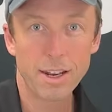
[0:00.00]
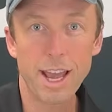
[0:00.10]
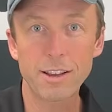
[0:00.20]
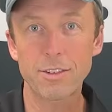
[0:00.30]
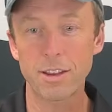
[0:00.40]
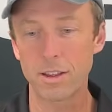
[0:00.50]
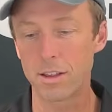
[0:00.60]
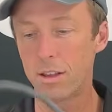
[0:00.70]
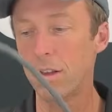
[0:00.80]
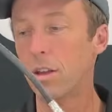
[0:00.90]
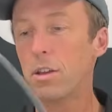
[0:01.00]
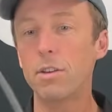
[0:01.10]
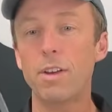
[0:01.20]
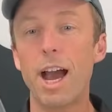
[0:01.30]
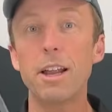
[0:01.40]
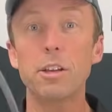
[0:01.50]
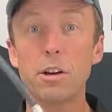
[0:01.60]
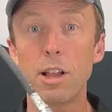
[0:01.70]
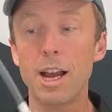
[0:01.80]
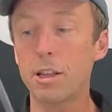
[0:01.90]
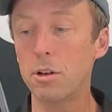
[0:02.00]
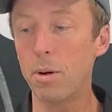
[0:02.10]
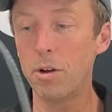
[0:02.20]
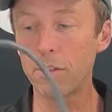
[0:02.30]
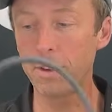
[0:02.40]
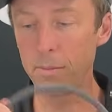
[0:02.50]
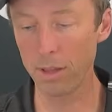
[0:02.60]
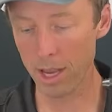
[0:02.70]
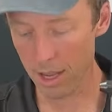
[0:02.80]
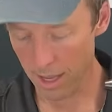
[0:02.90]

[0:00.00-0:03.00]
Next, got your LockNLube hose assembly,